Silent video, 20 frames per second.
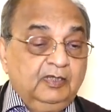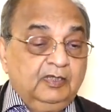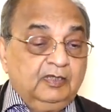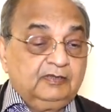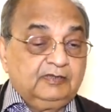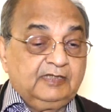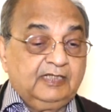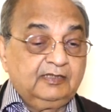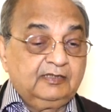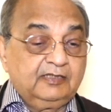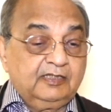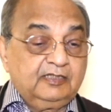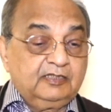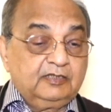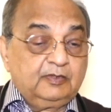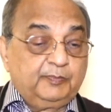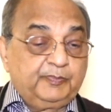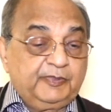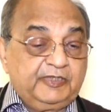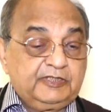Then there
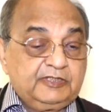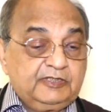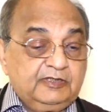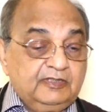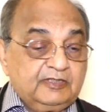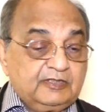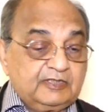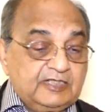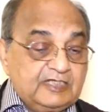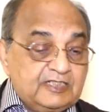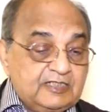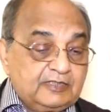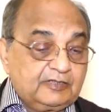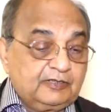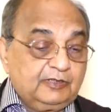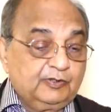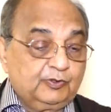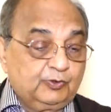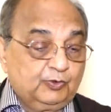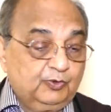is a pressure assist
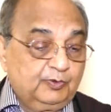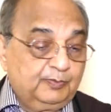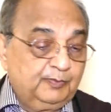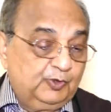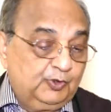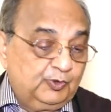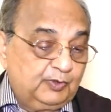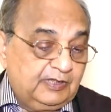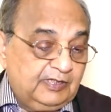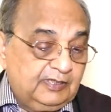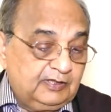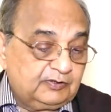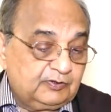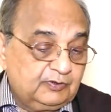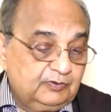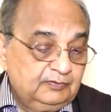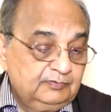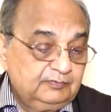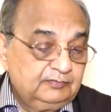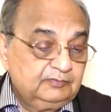control mode
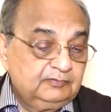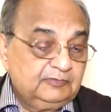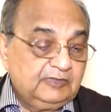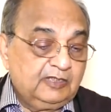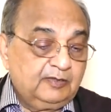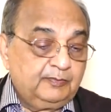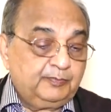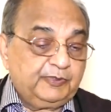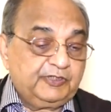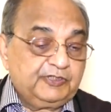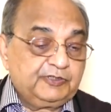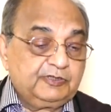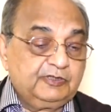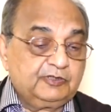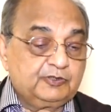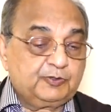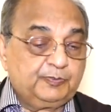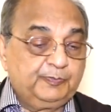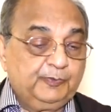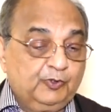also, then
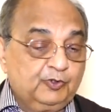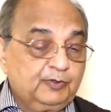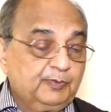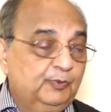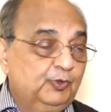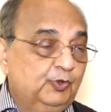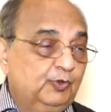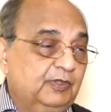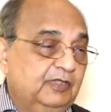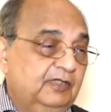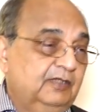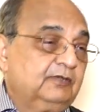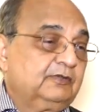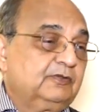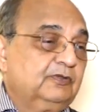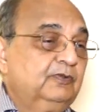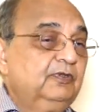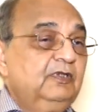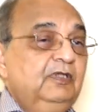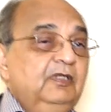pressure support mode
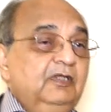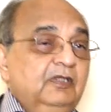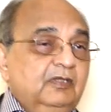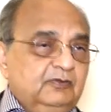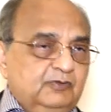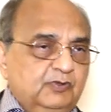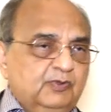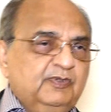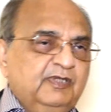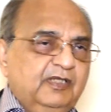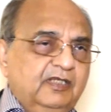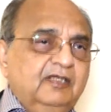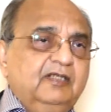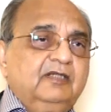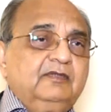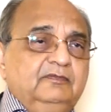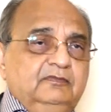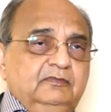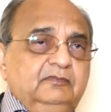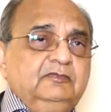also. So they
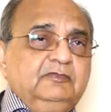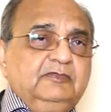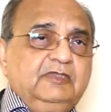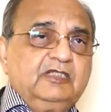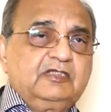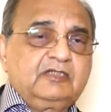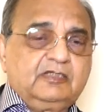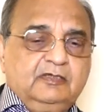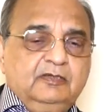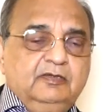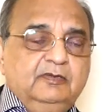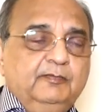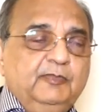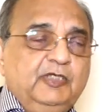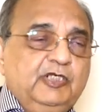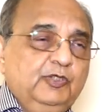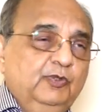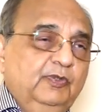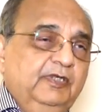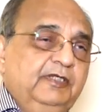are just
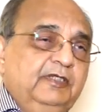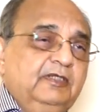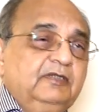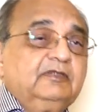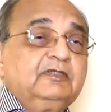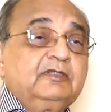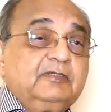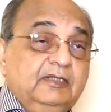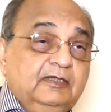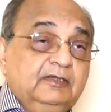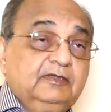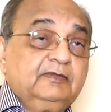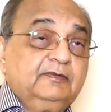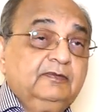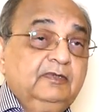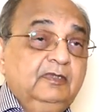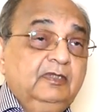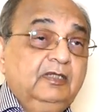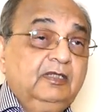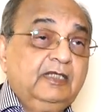modulating the thing
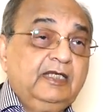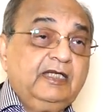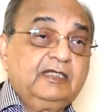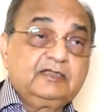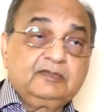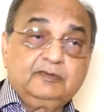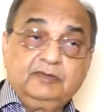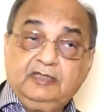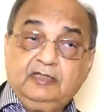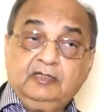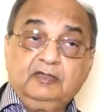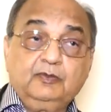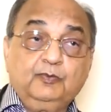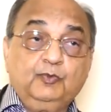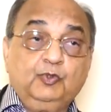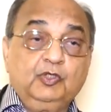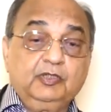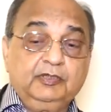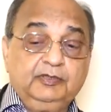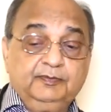as in the
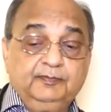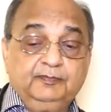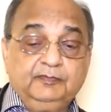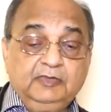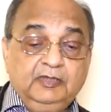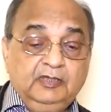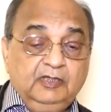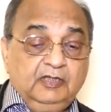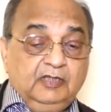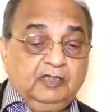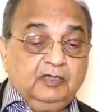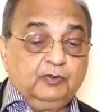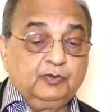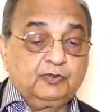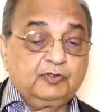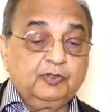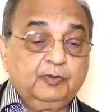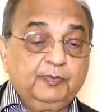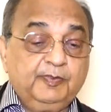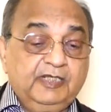volume.
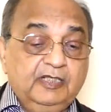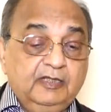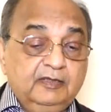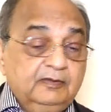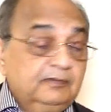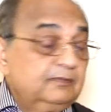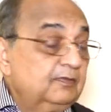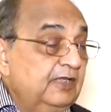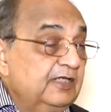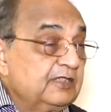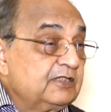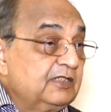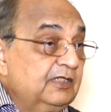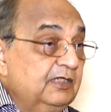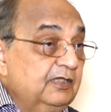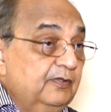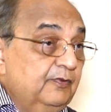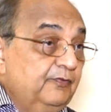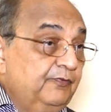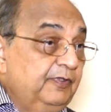It could be
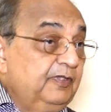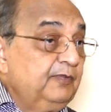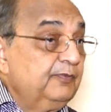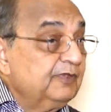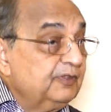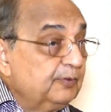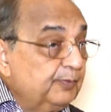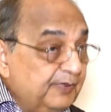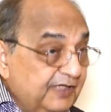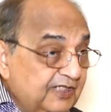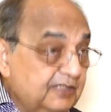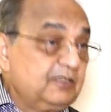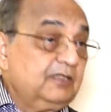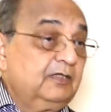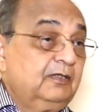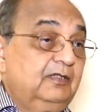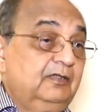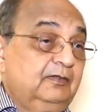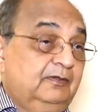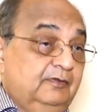SIMV with
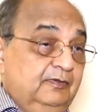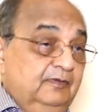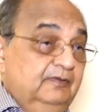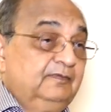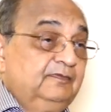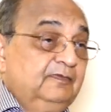pressure also.